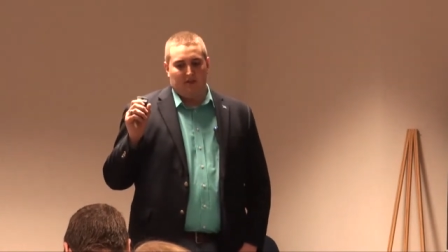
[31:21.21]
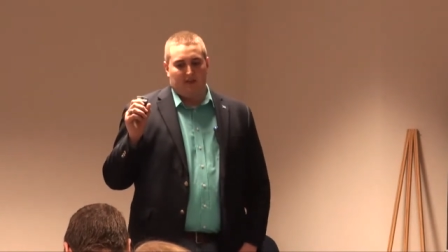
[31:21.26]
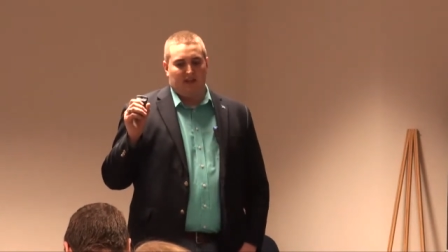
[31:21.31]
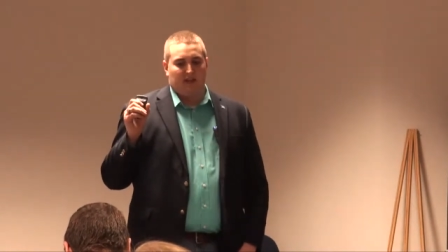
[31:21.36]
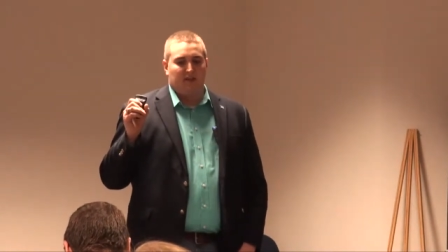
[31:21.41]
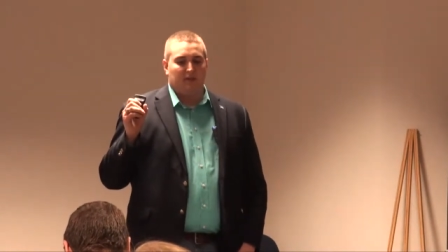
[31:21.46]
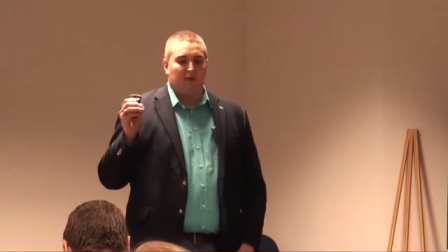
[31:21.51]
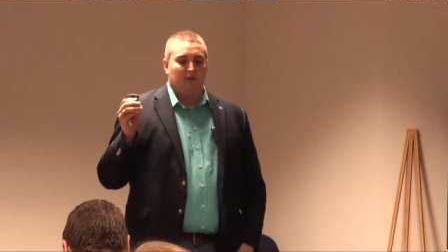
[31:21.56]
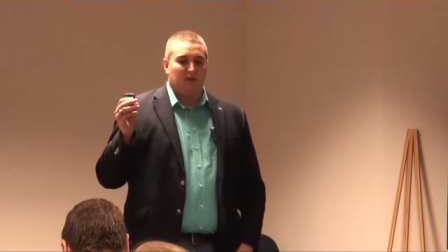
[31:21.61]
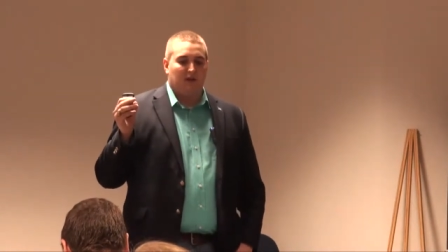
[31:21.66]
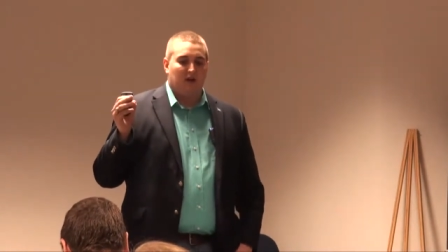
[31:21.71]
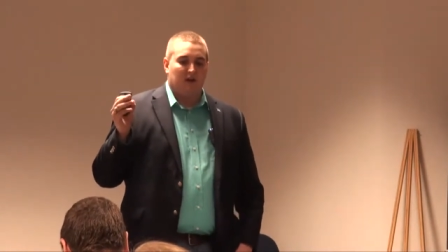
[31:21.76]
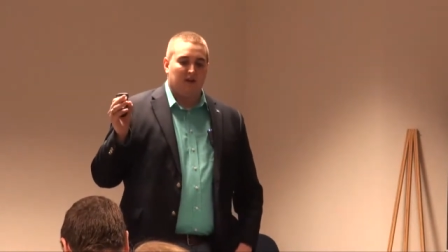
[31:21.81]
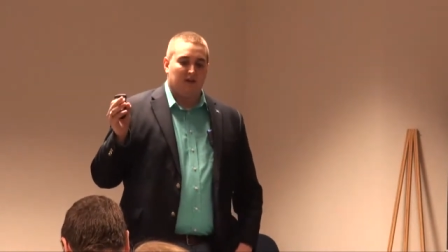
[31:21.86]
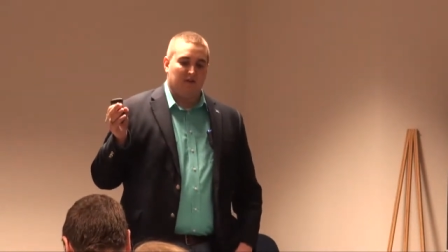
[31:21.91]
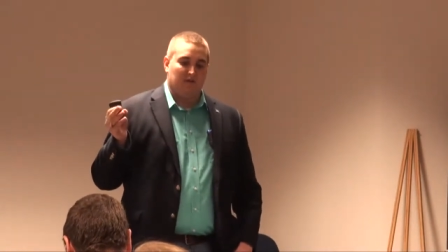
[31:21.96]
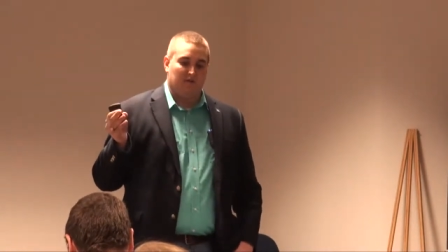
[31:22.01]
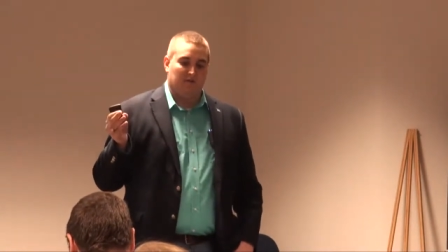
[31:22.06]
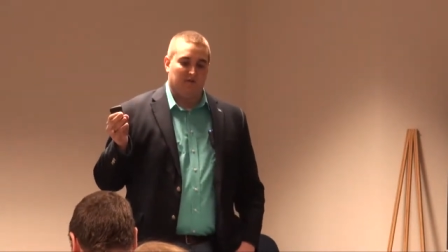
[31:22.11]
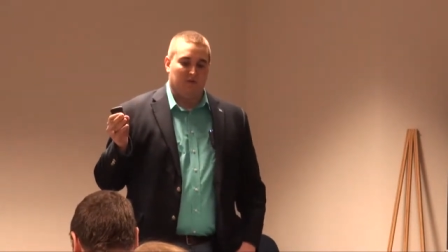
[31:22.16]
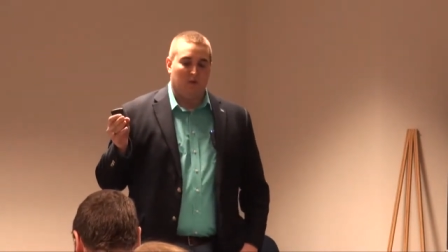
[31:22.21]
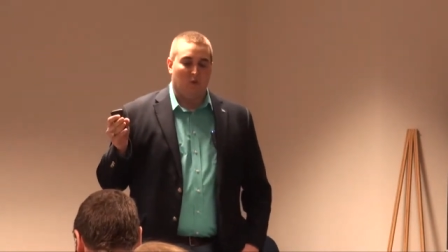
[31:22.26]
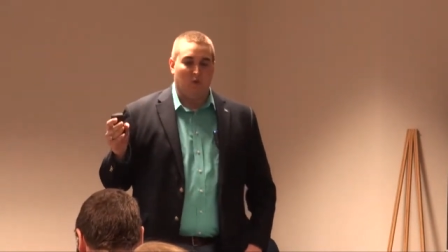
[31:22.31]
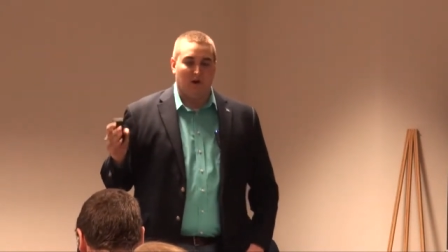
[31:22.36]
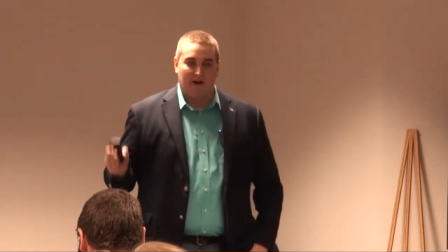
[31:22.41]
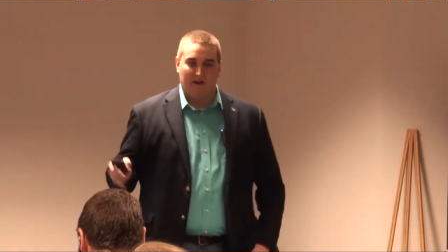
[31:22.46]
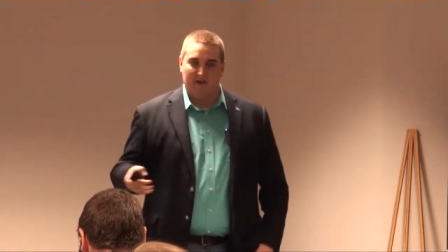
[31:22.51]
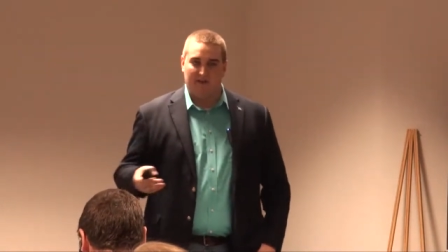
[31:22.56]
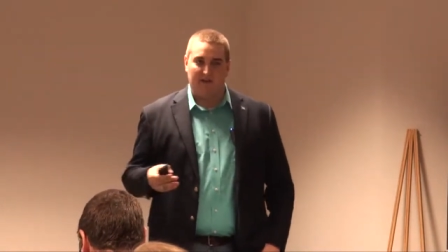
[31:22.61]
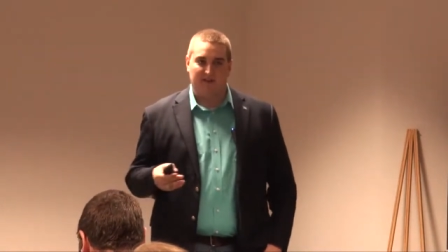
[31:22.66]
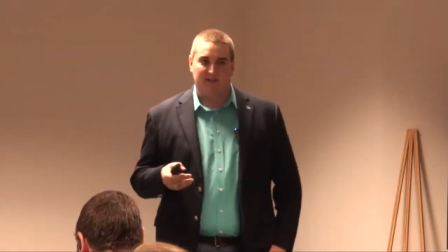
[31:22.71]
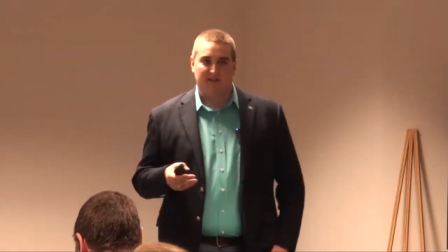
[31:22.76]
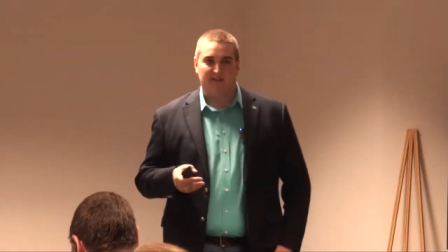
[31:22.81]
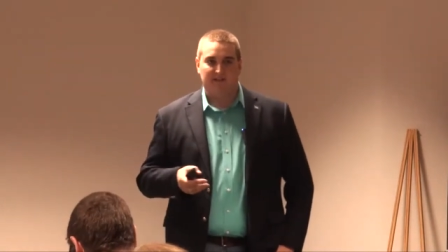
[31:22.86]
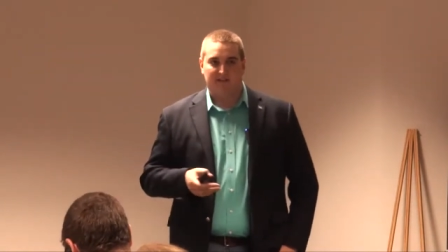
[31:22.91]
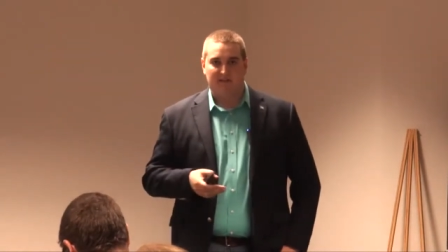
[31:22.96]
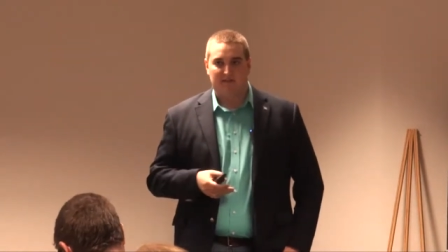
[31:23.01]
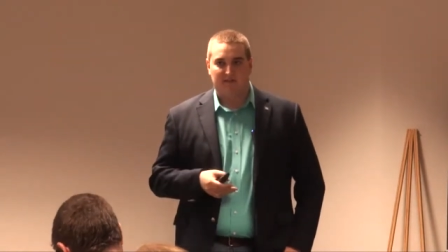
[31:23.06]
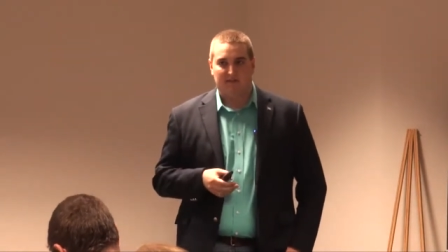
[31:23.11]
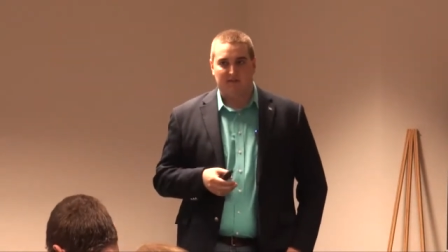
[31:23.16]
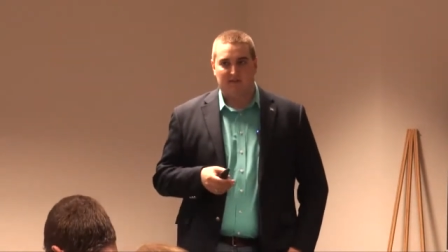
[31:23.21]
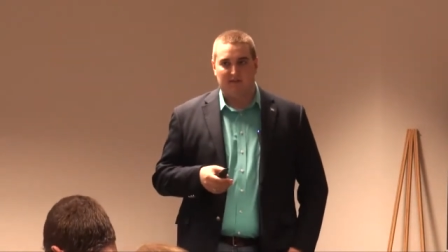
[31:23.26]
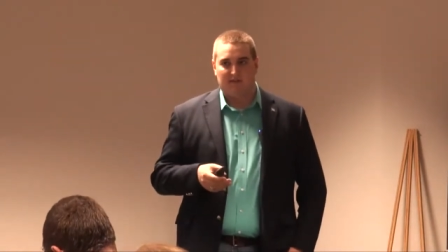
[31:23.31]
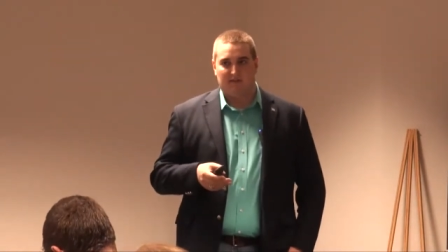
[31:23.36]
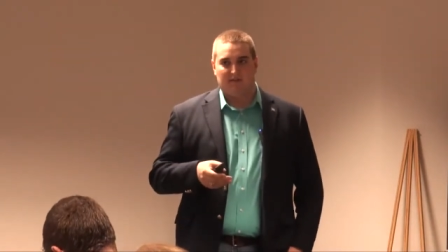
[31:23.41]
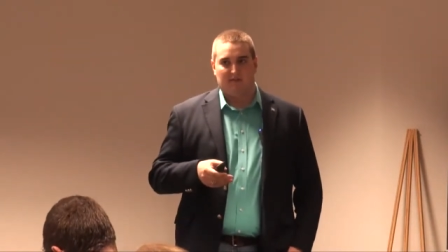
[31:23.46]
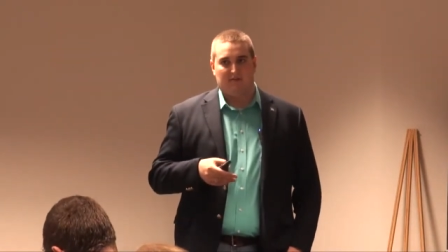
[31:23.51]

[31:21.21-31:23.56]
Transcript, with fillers: they do a lot of awareness